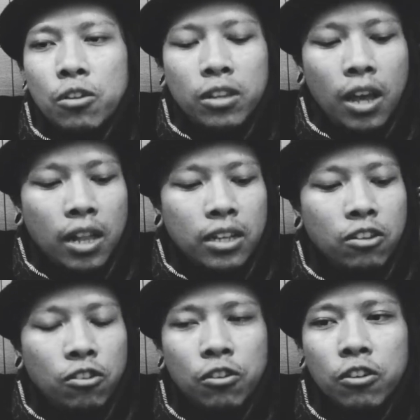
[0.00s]
Tell
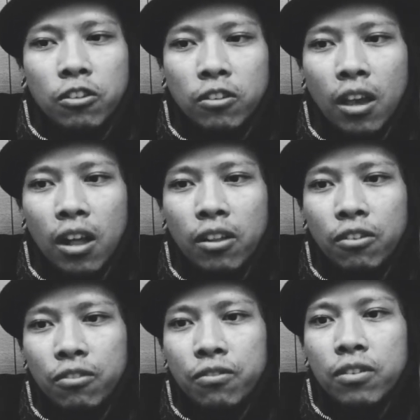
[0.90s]
it to
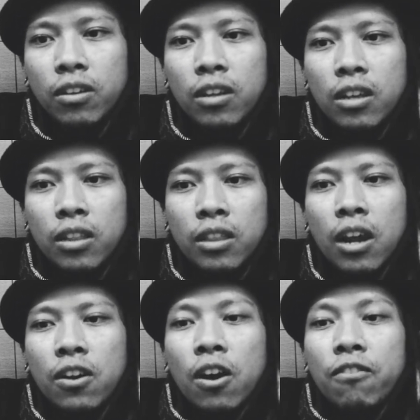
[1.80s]
yourself.
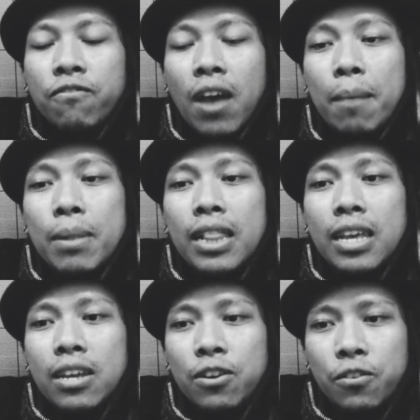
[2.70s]
There are
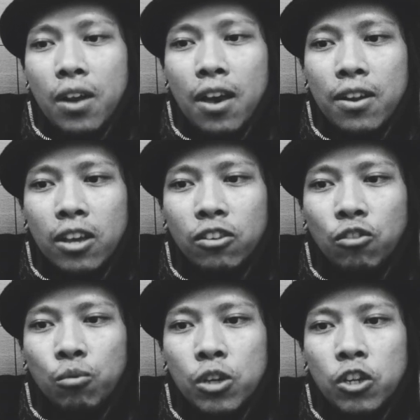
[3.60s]
family around us,
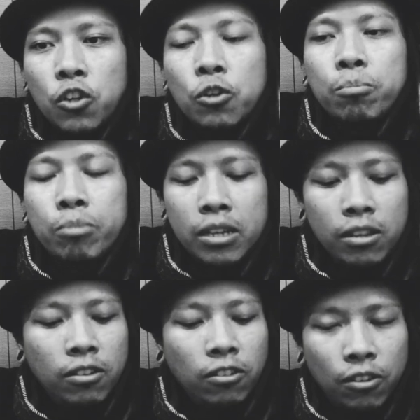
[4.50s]
we should
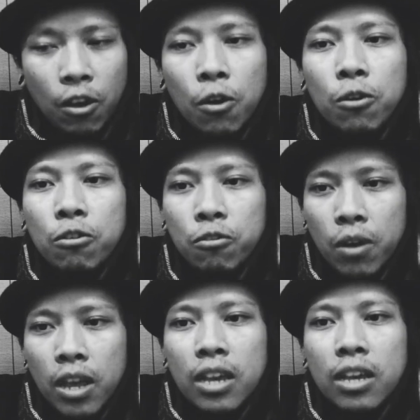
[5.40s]
be so
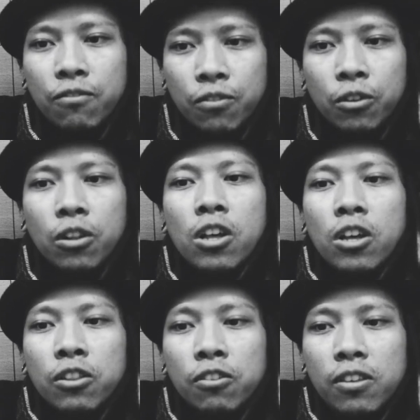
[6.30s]
grateful.
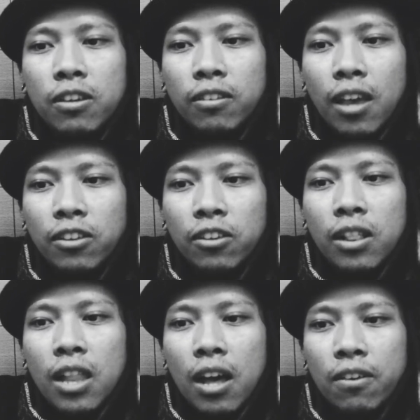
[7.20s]
The things that
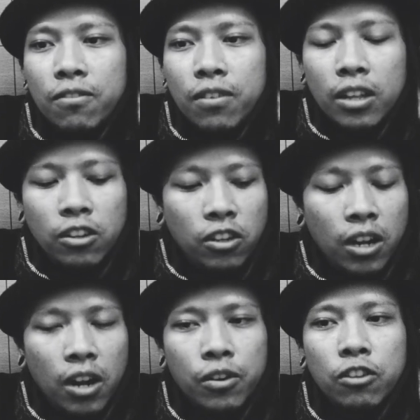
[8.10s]
you love and
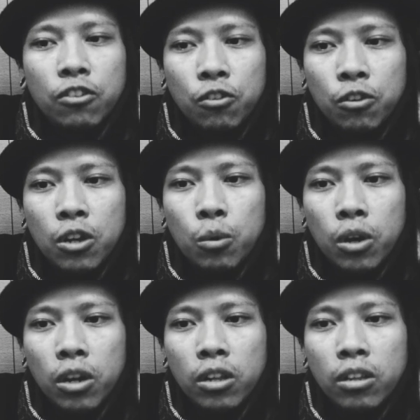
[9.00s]
share it to the
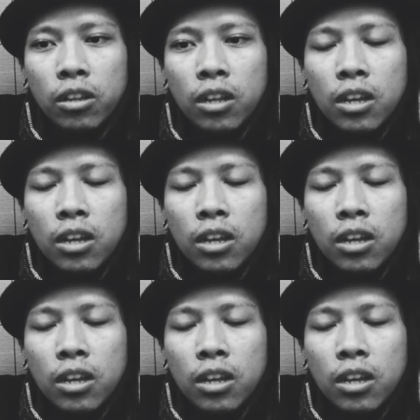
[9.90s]
world.